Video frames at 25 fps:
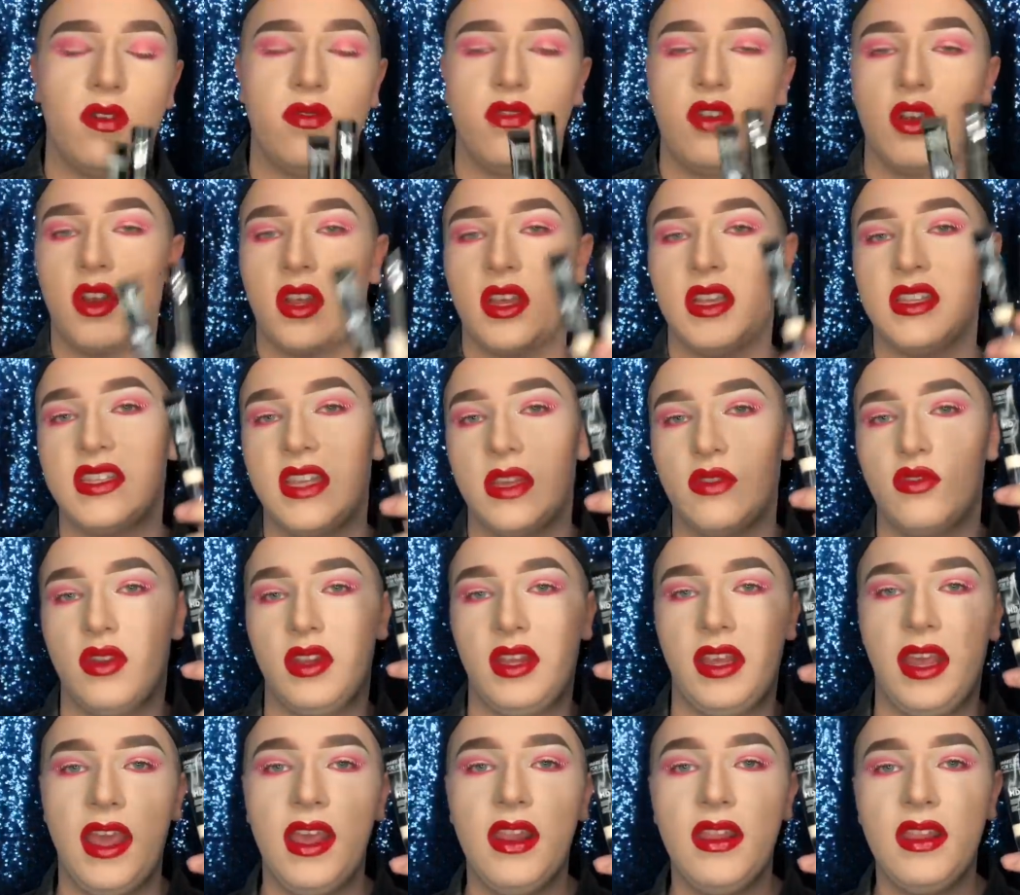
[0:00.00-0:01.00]
If you're
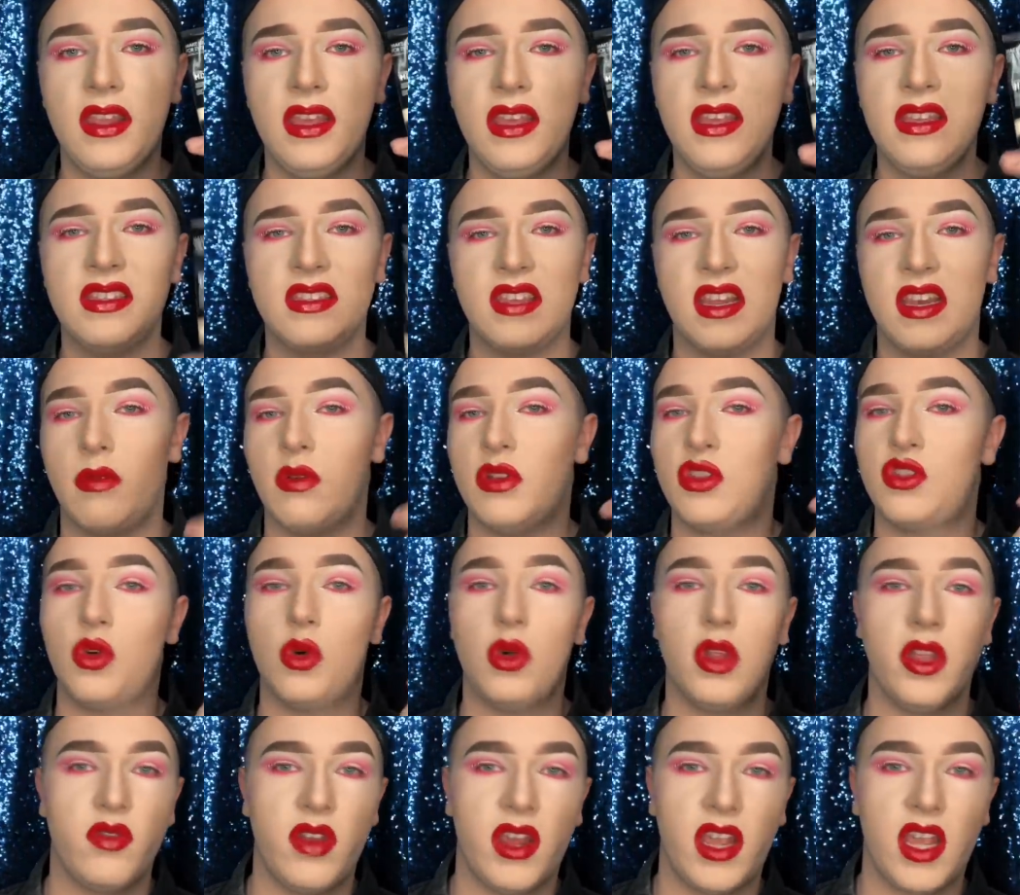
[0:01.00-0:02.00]
considering getting these, then I would
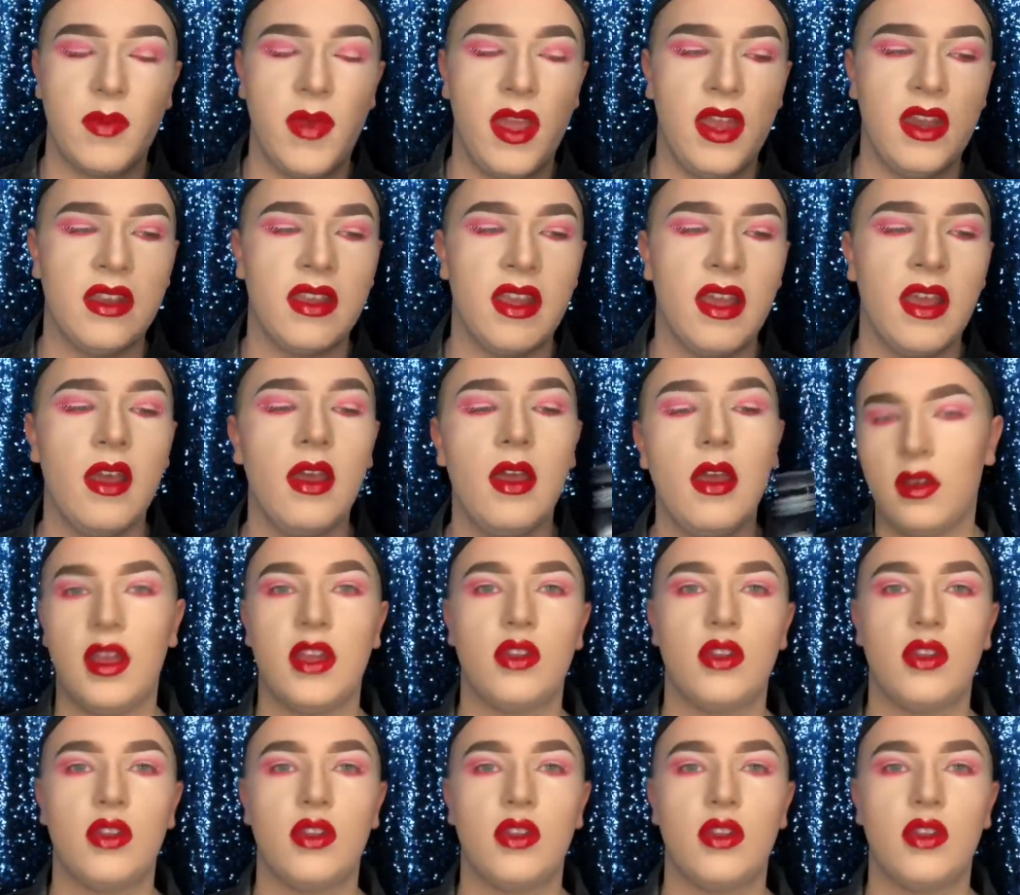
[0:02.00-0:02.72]
totally recommend it.